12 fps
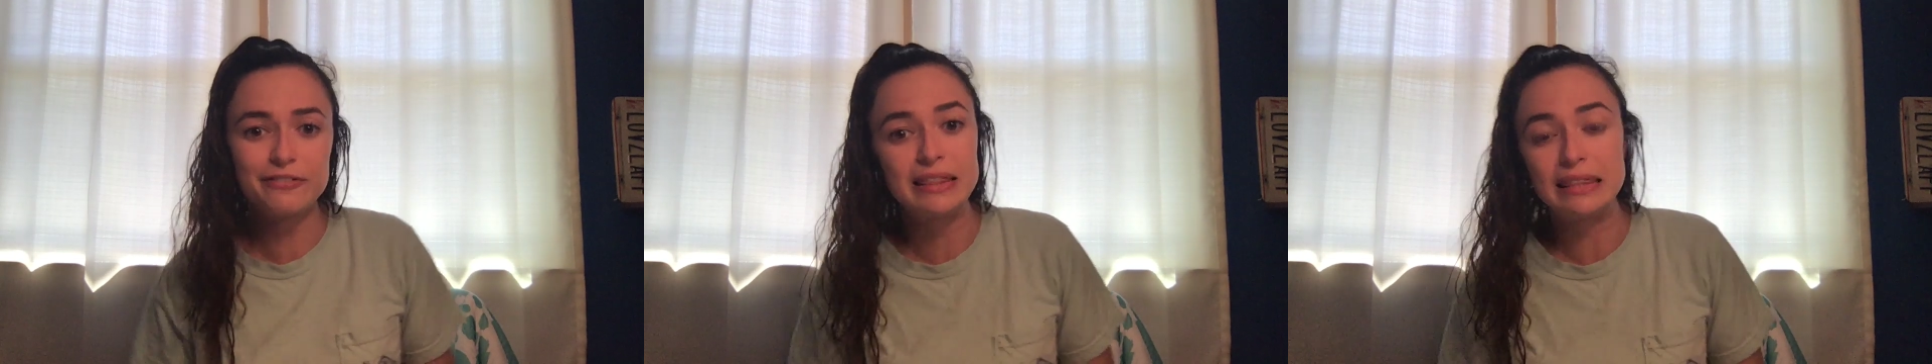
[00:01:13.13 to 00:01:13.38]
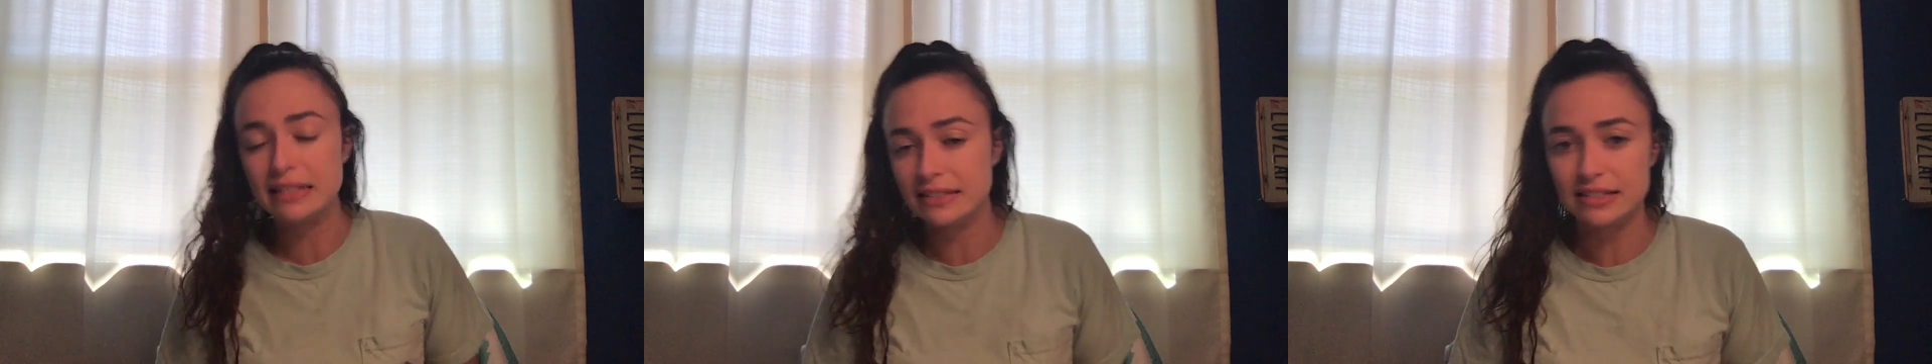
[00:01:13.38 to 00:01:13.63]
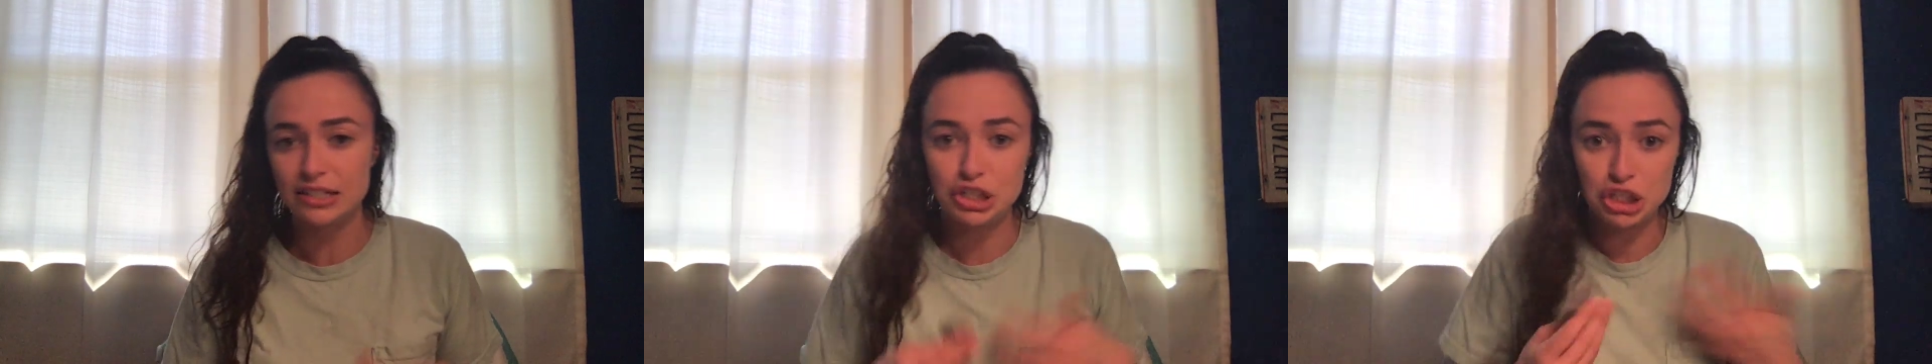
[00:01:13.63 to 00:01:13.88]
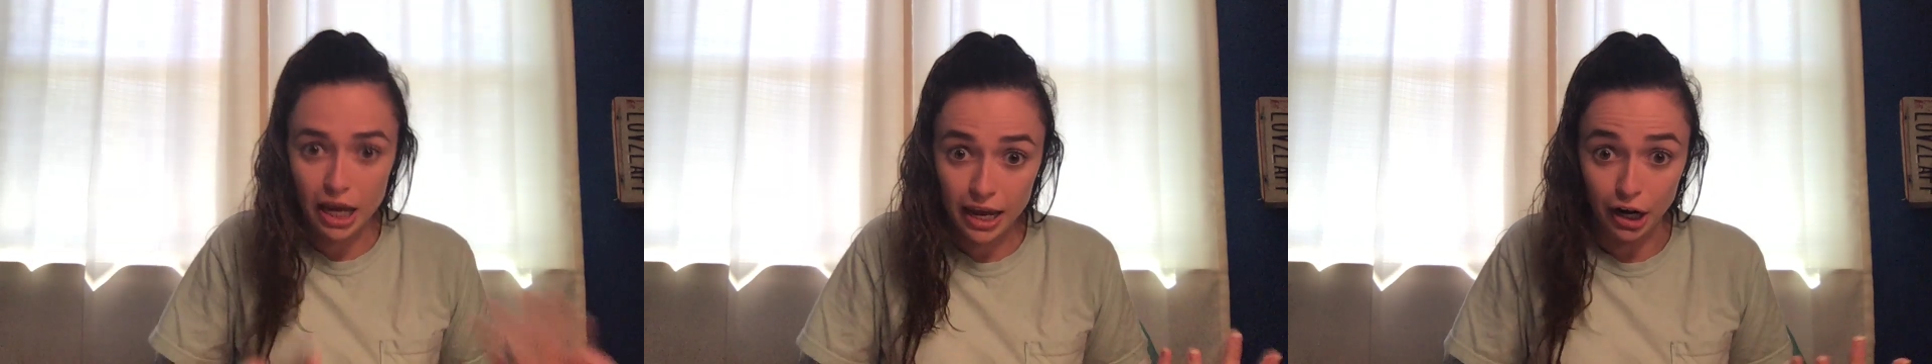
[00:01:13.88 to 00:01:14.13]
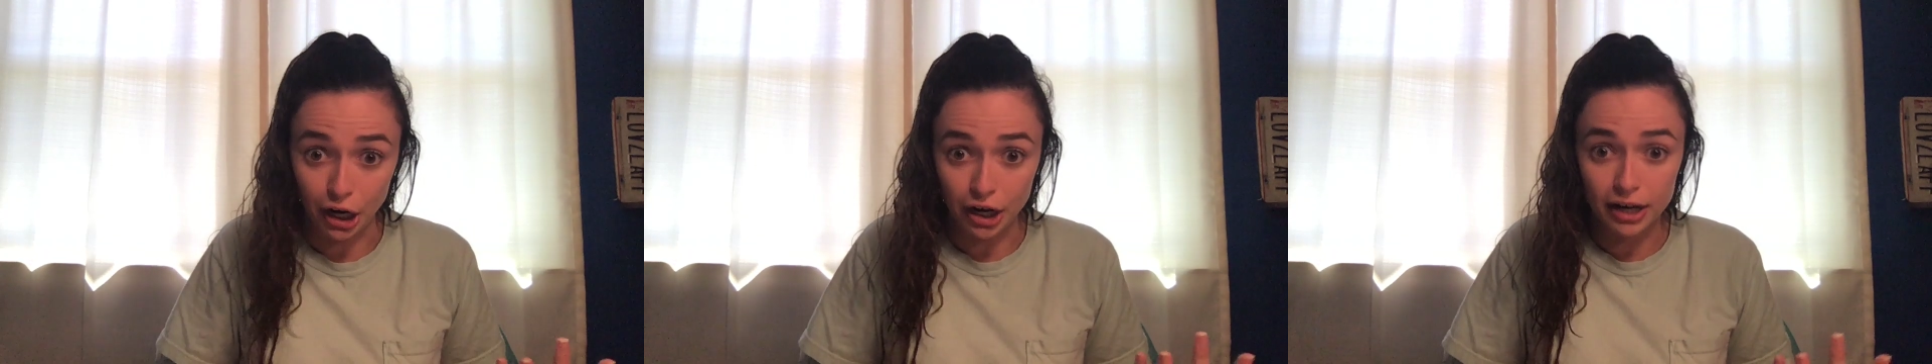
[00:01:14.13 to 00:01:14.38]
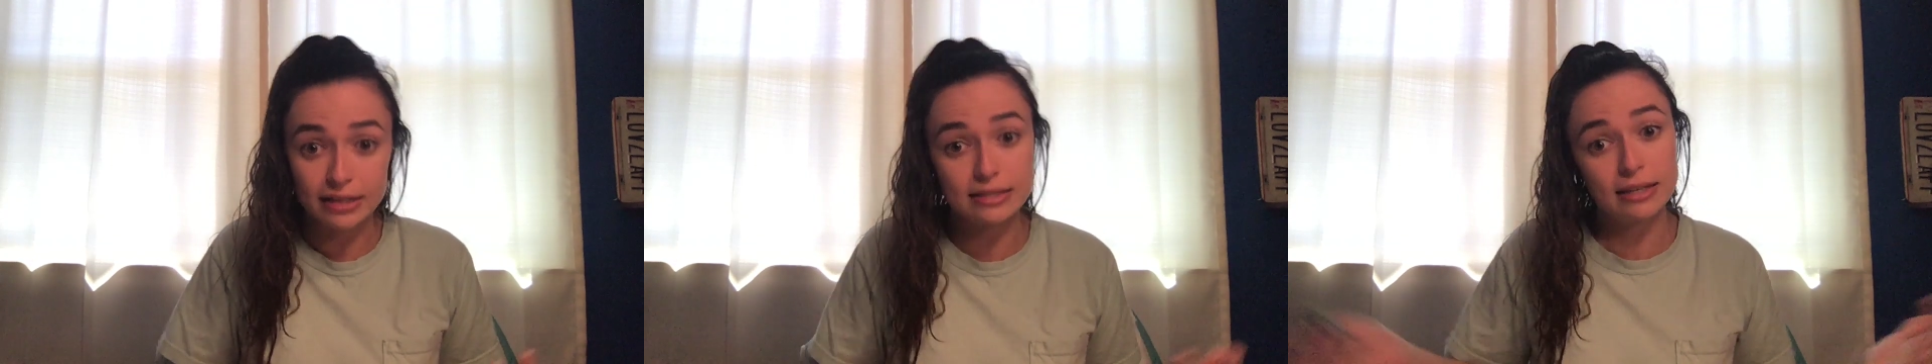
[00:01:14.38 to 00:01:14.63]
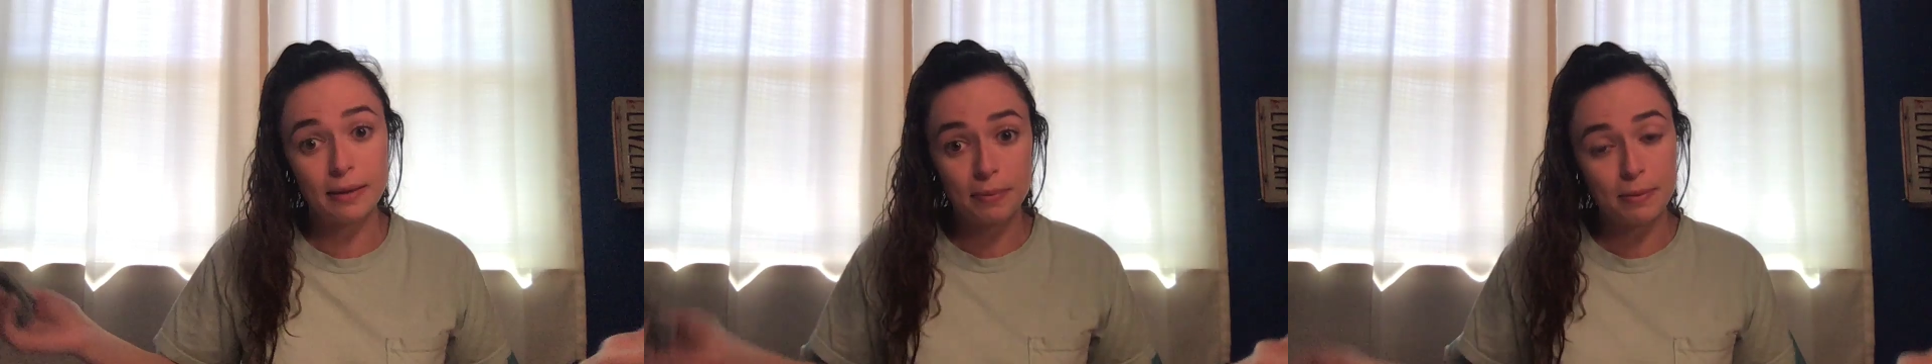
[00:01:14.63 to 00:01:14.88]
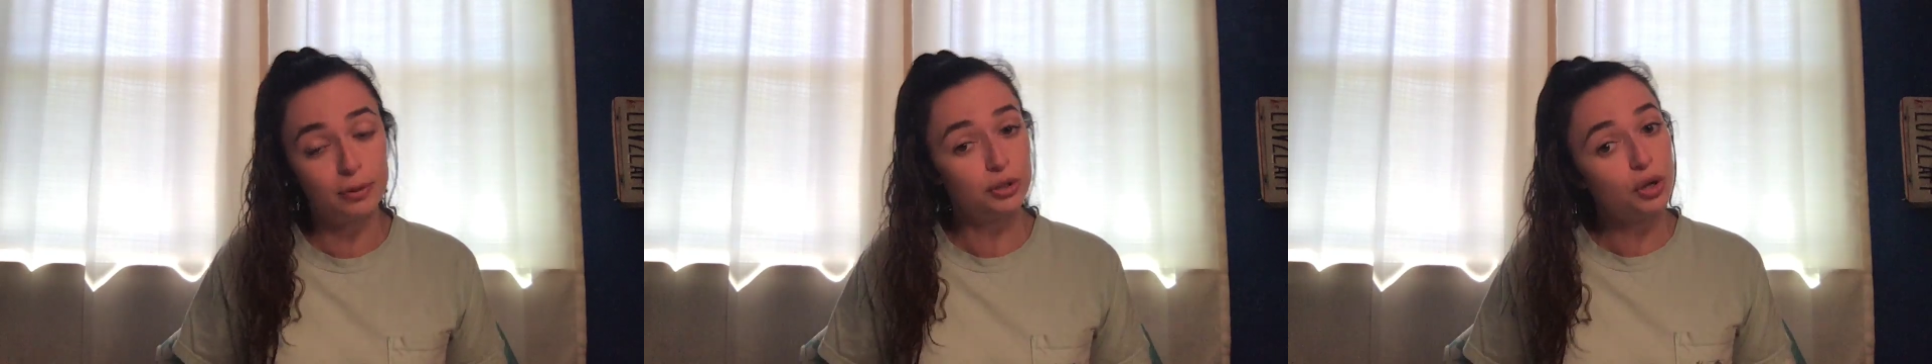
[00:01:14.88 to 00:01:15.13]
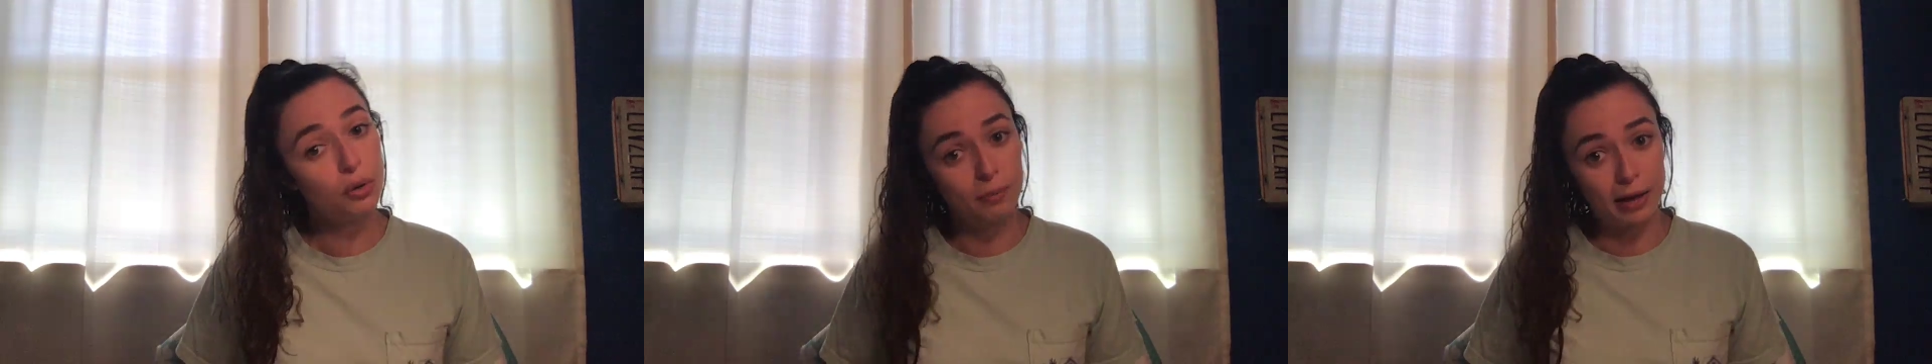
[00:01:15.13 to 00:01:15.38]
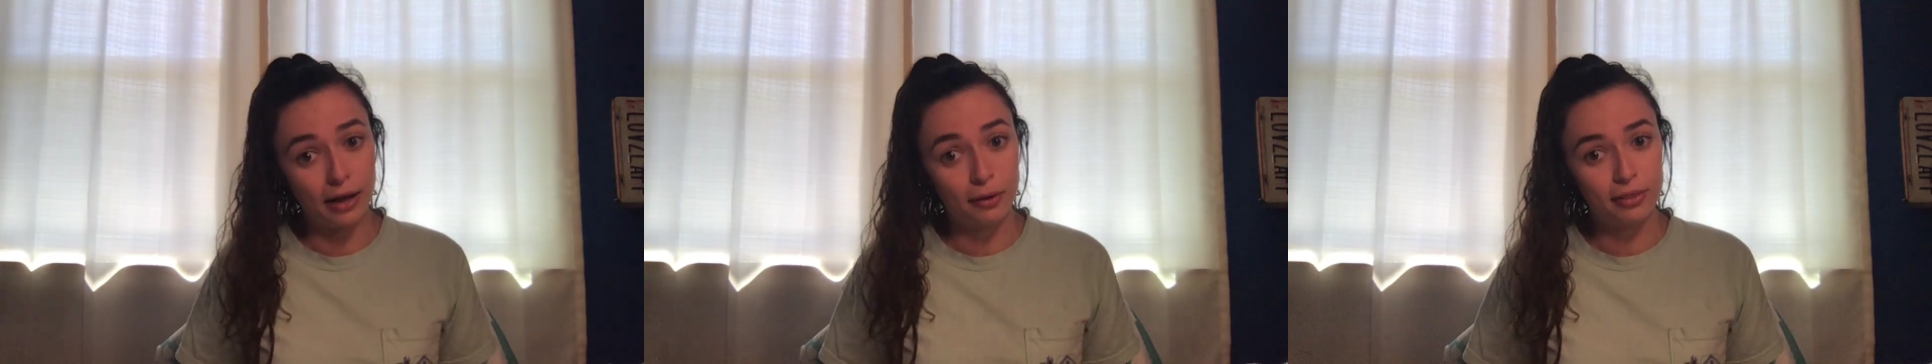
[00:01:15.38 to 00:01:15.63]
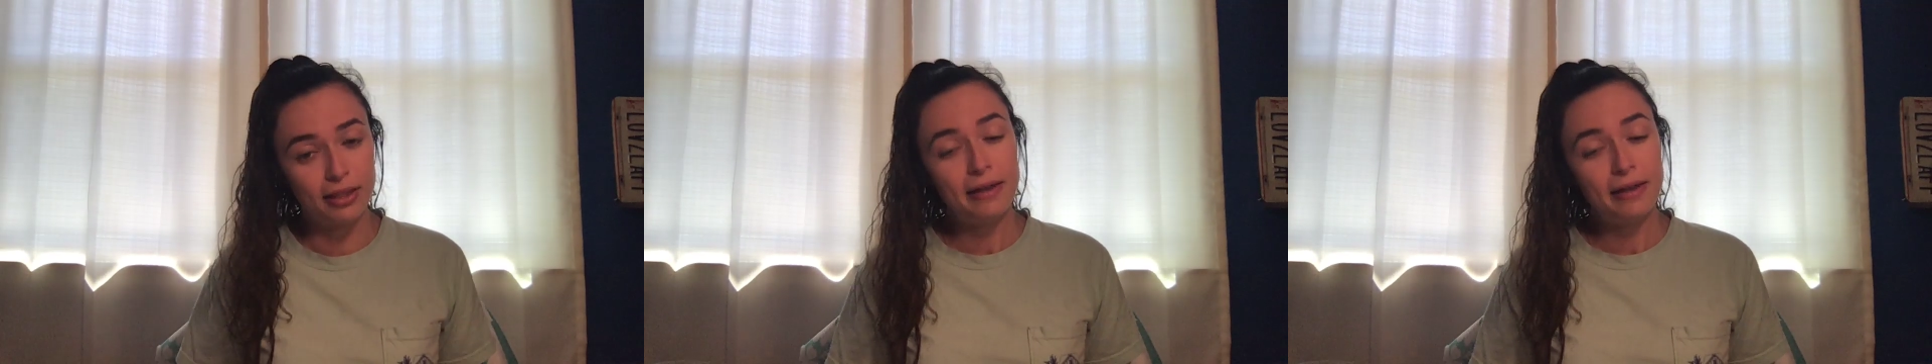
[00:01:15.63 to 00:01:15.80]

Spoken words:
fun things to share and to let people know about,